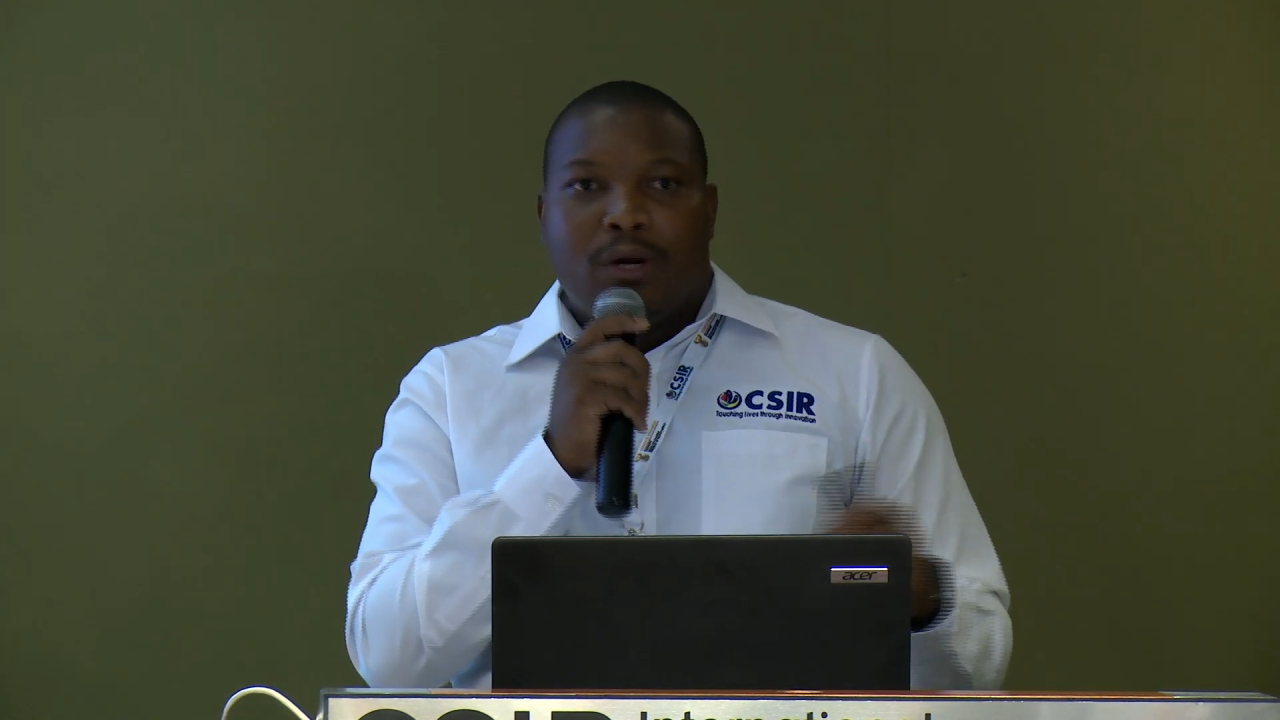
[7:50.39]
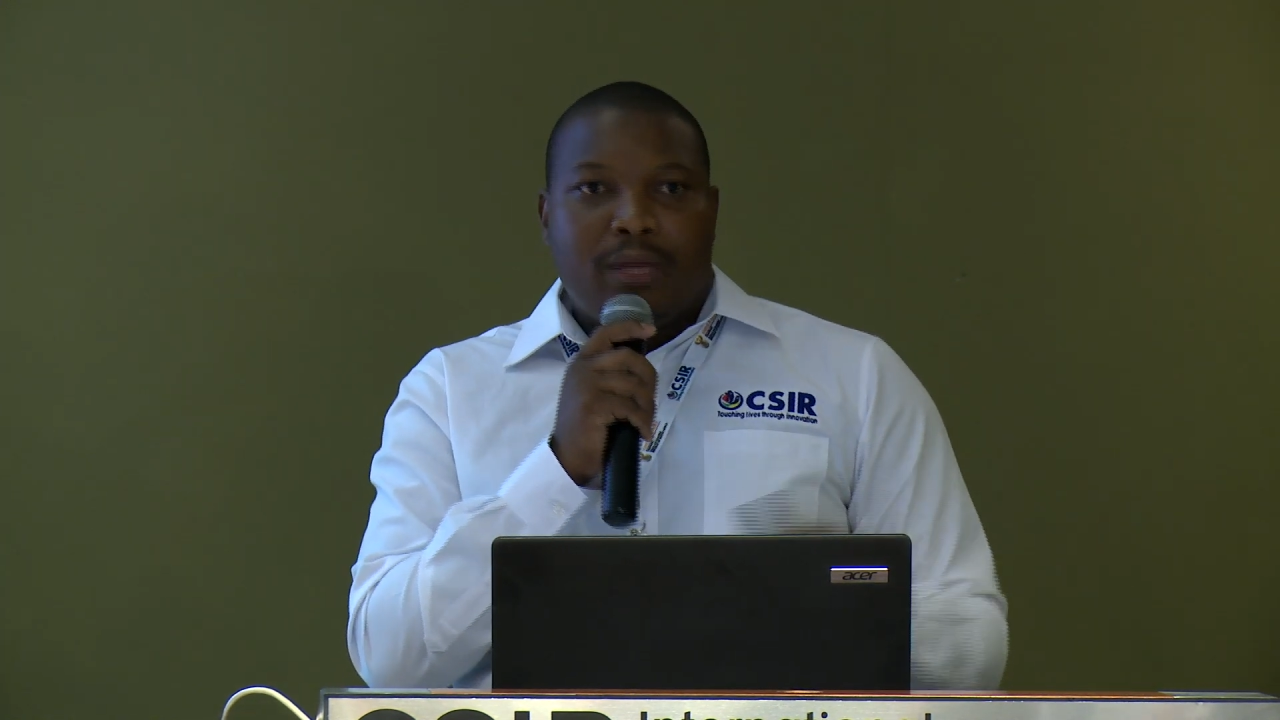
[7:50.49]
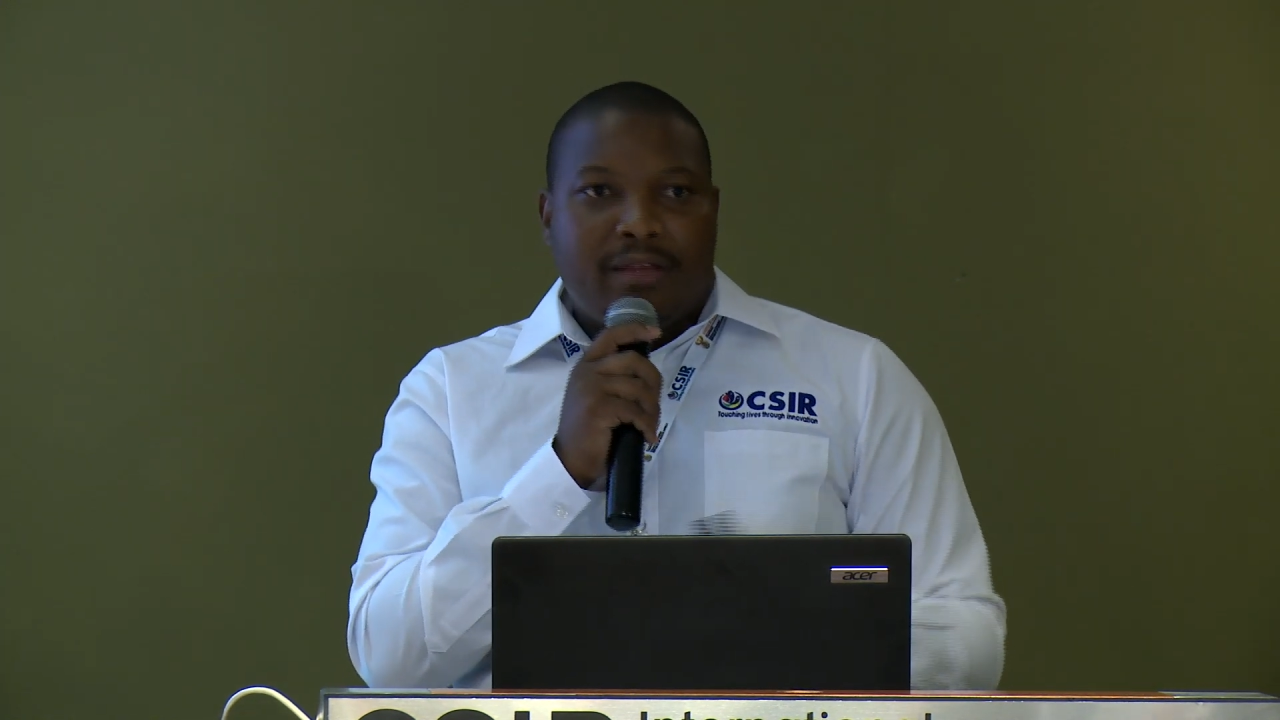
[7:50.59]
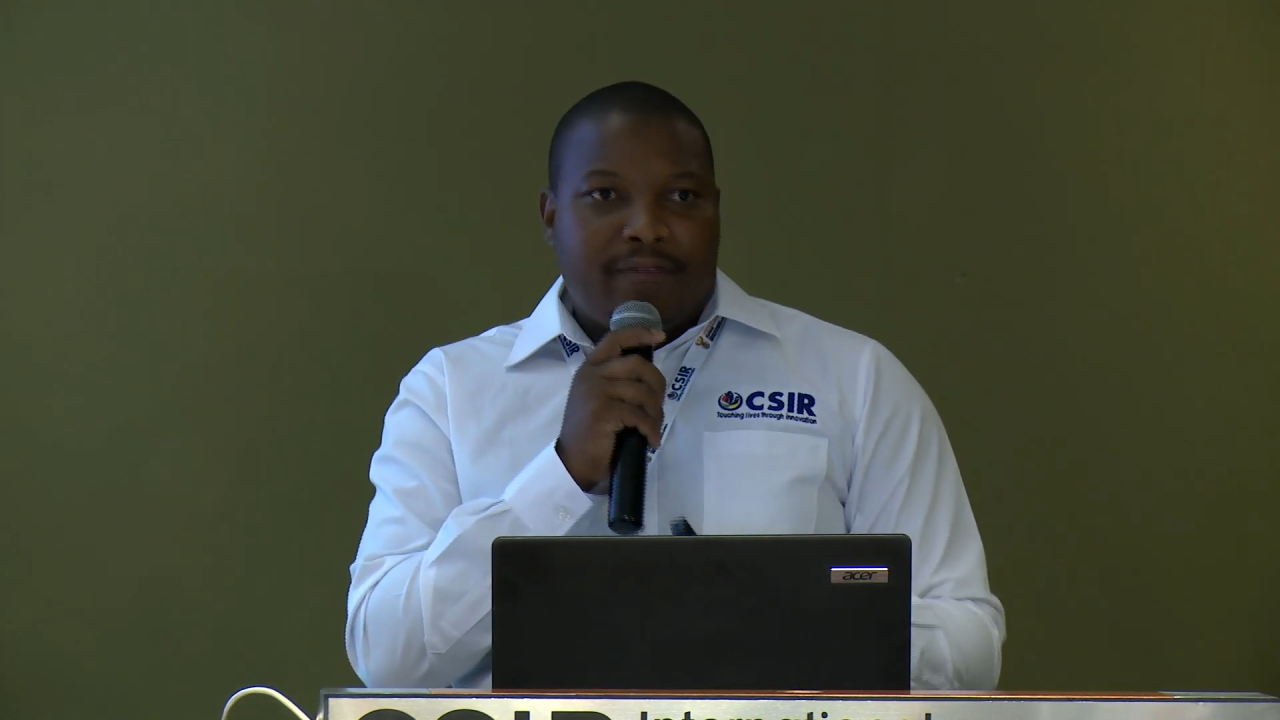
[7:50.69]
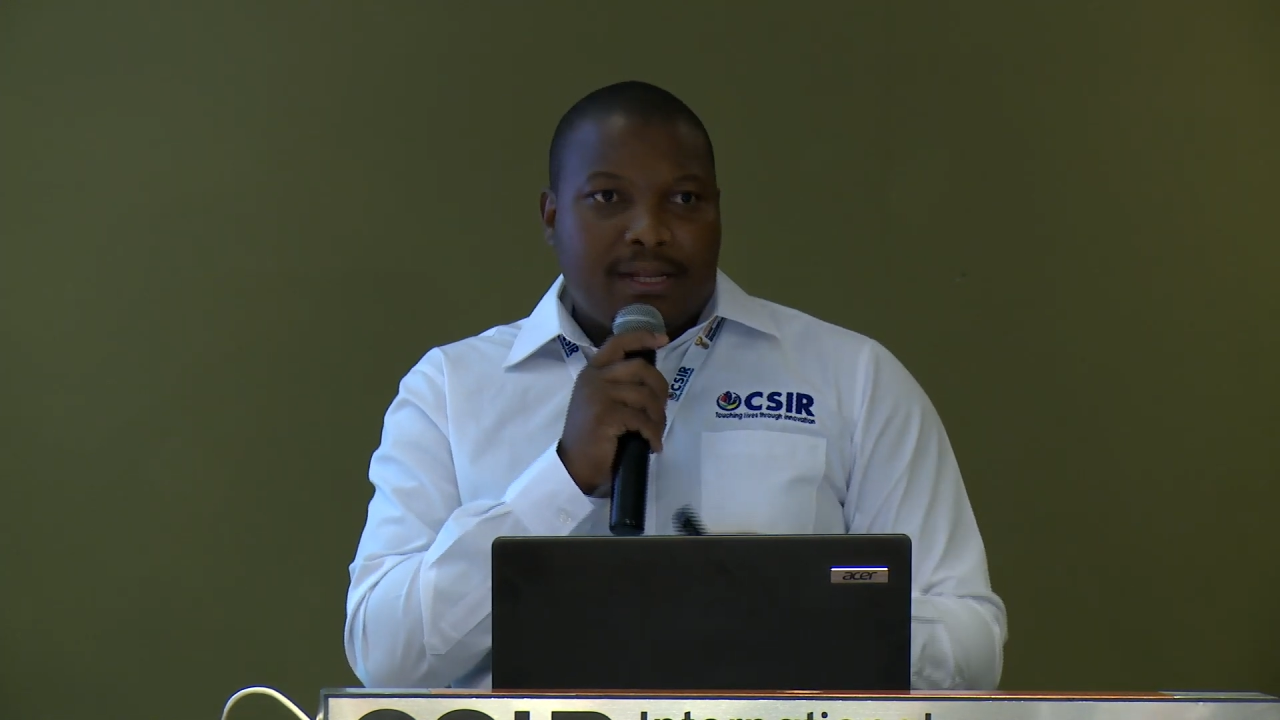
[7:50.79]

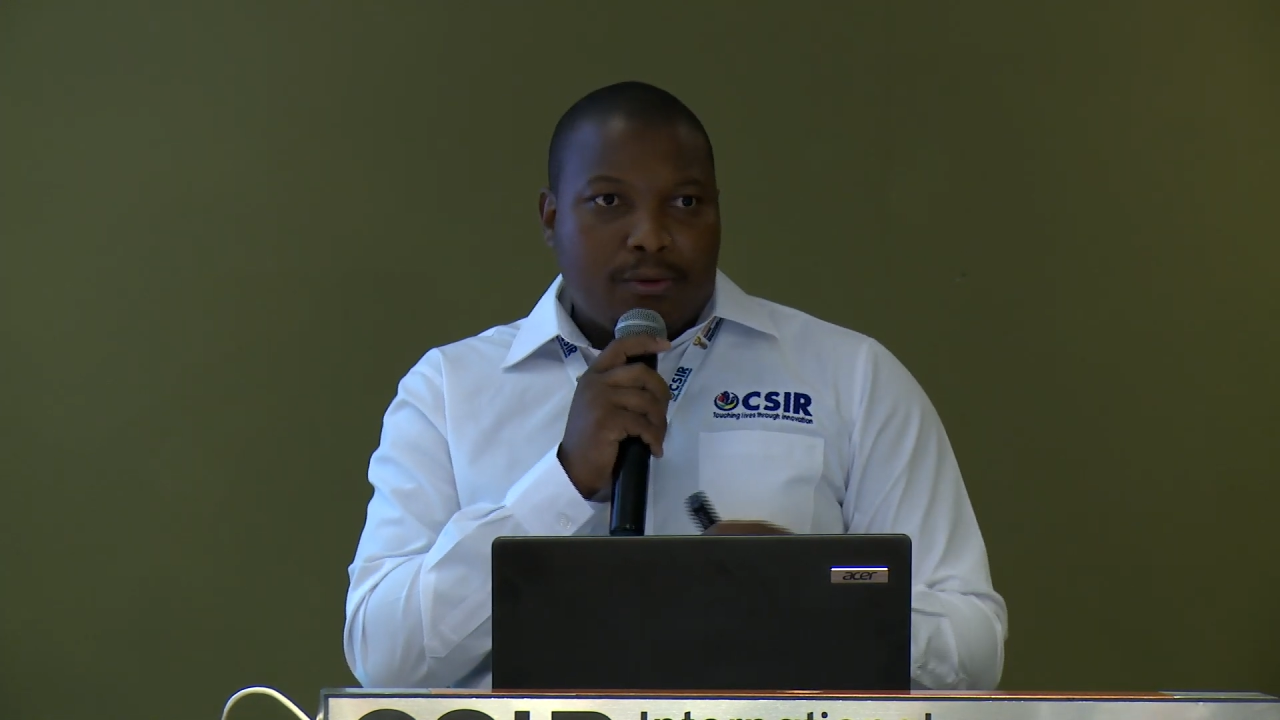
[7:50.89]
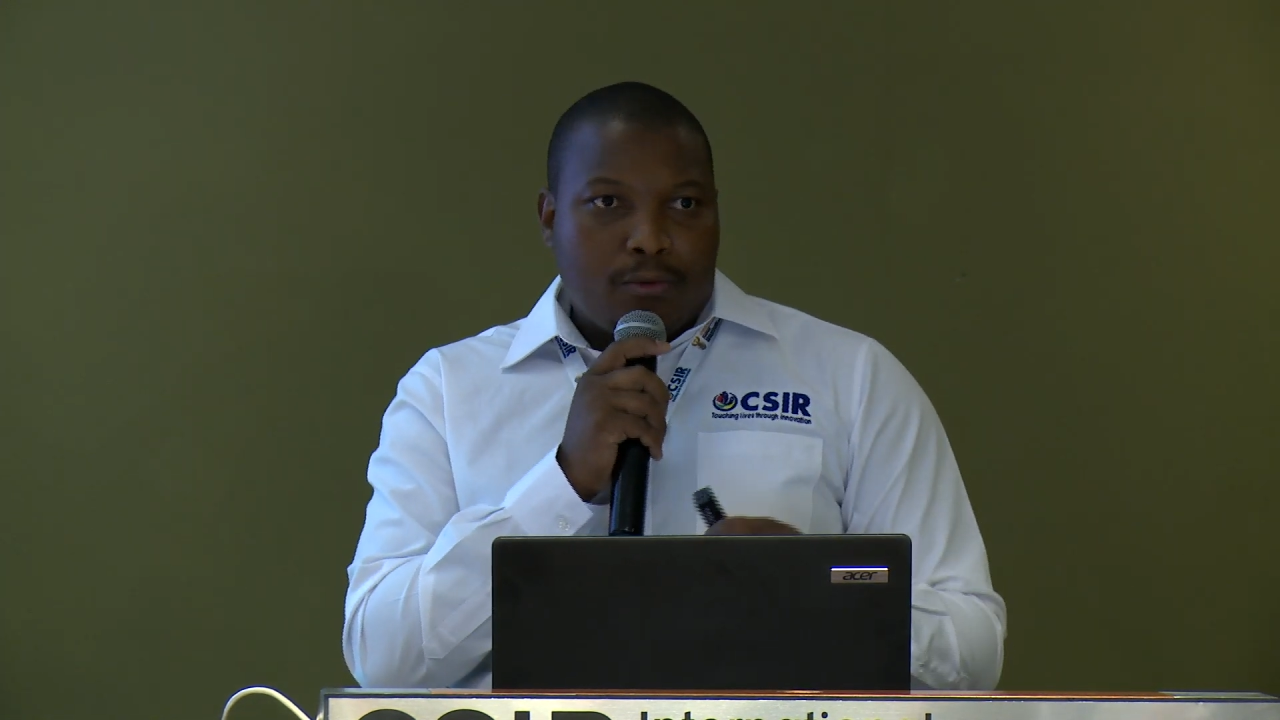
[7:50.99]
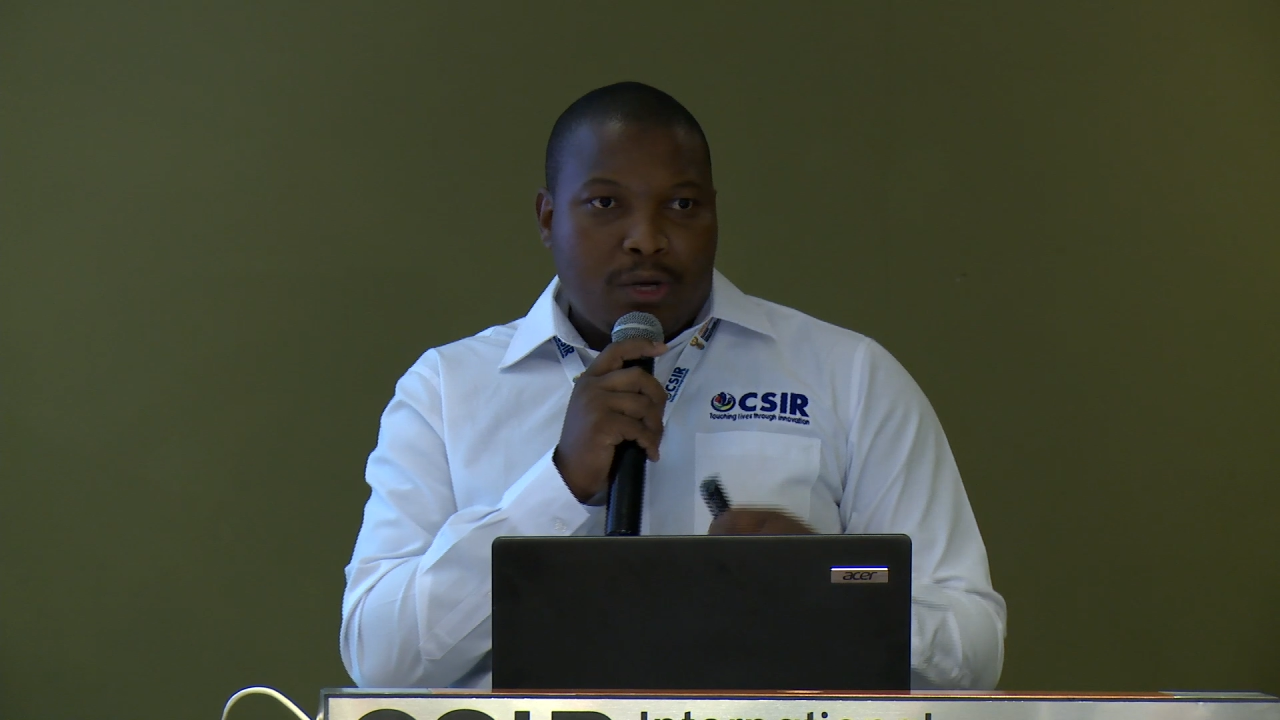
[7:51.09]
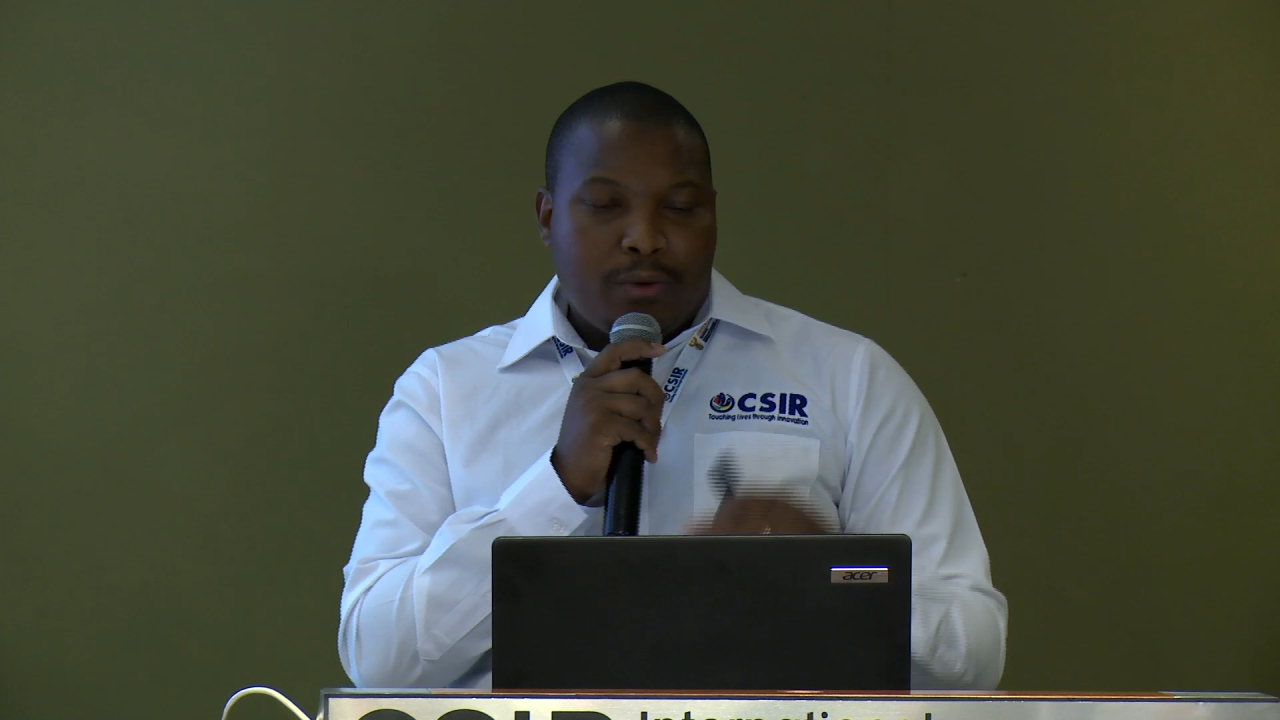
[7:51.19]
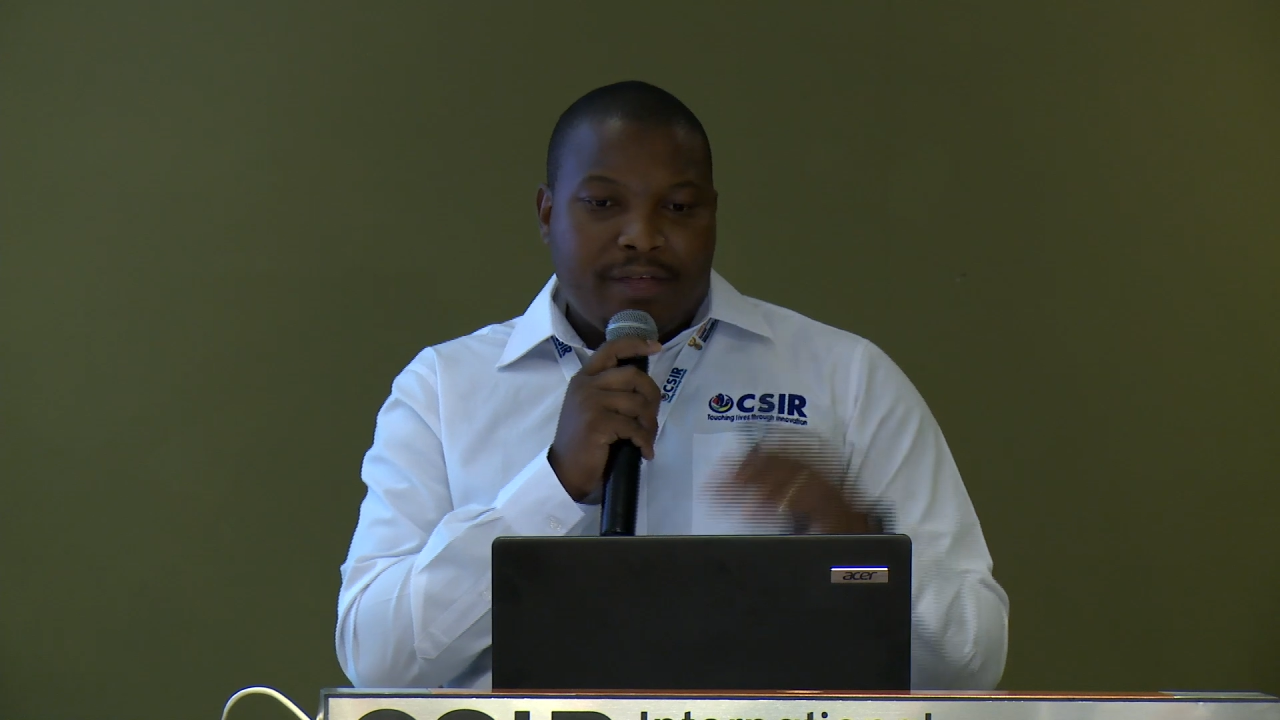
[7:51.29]
the